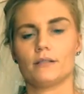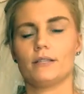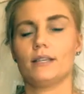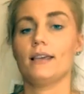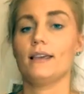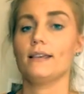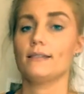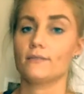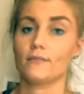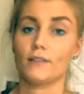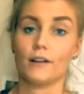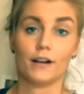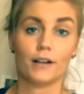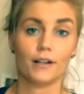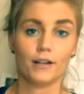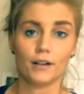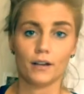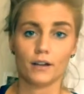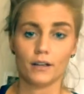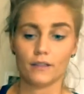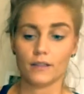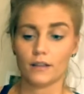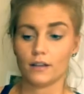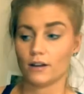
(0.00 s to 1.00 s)
Tea's very
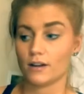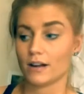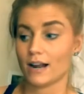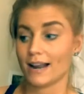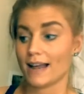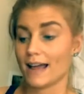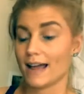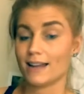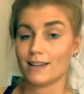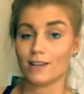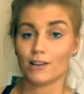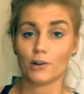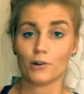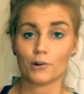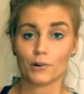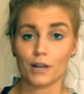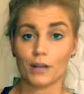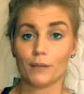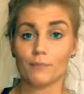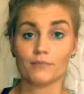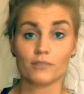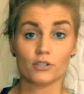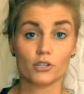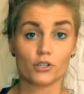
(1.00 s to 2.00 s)
good. And then you're not adding
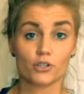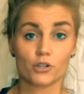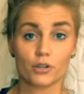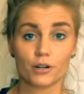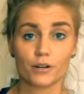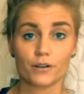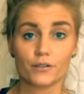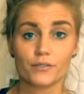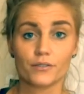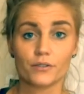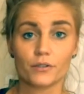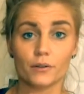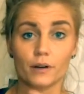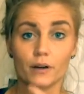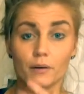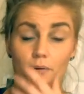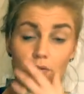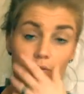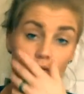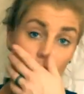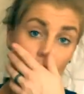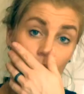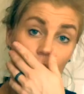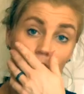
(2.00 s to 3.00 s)
creams and sugars to it,
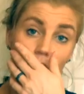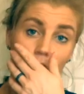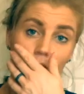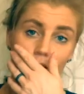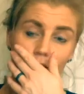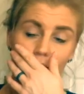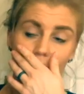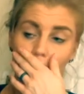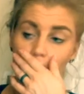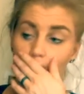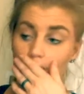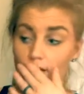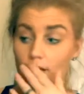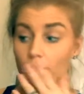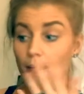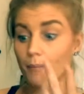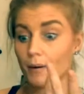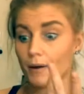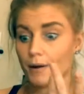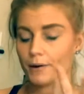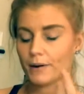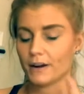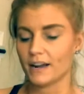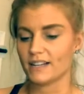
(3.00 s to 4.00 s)
which would be really a
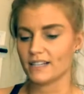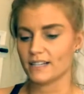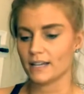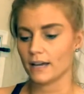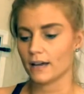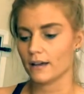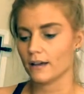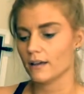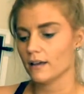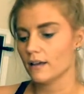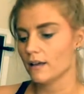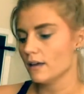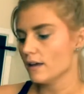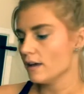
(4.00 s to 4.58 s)
better idea.